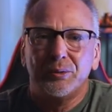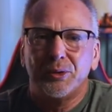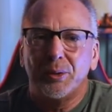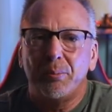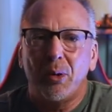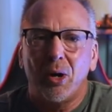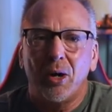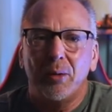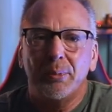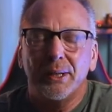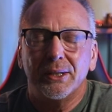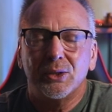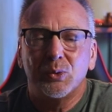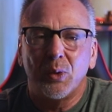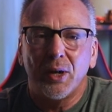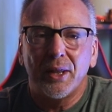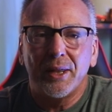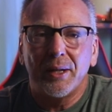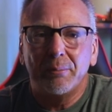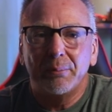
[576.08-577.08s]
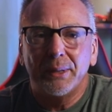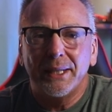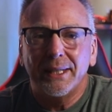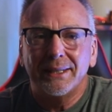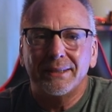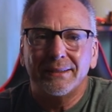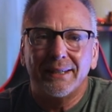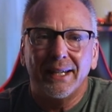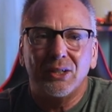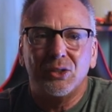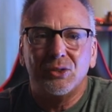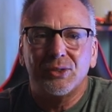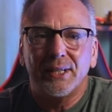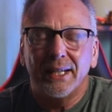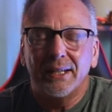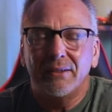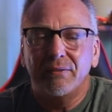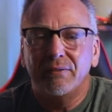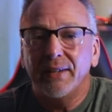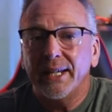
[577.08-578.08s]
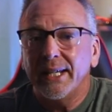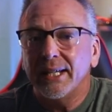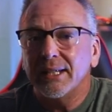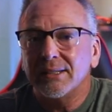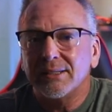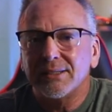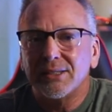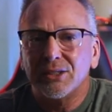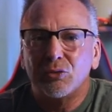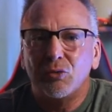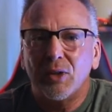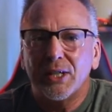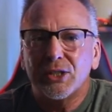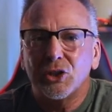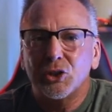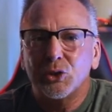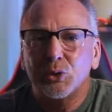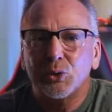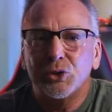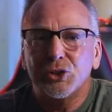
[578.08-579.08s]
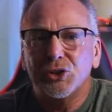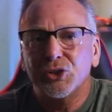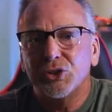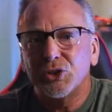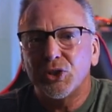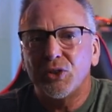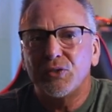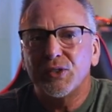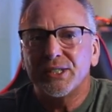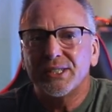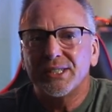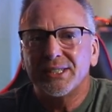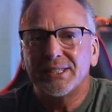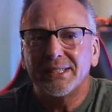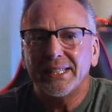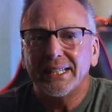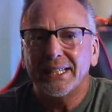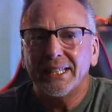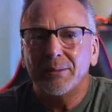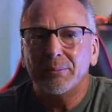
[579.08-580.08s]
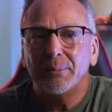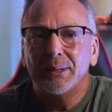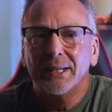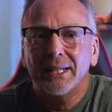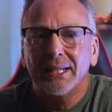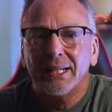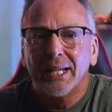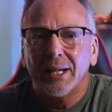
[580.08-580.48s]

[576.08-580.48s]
departments, one of them being Dell's Advanced Resolution Services team,